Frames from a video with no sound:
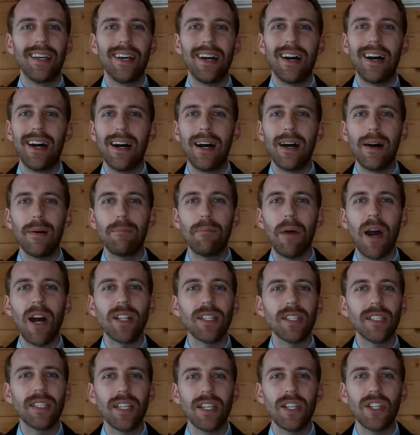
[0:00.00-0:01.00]

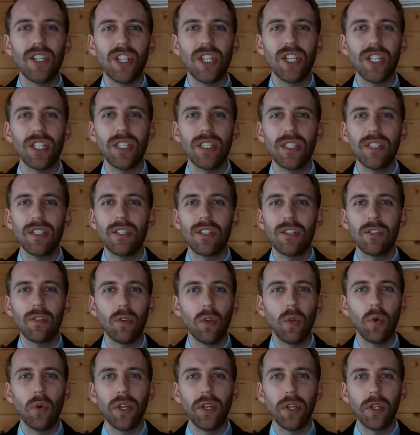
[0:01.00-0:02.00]
politicians,
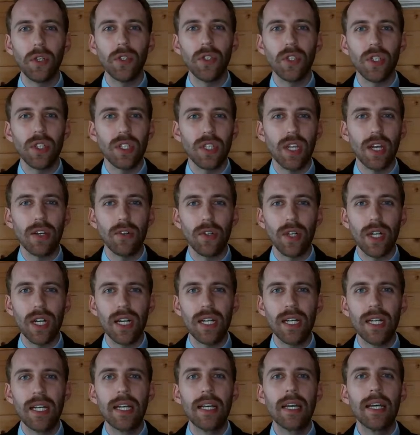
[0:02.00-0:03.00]
lawyers,
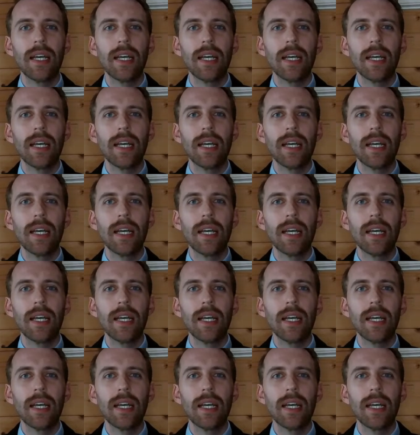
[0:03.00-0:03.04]
etc.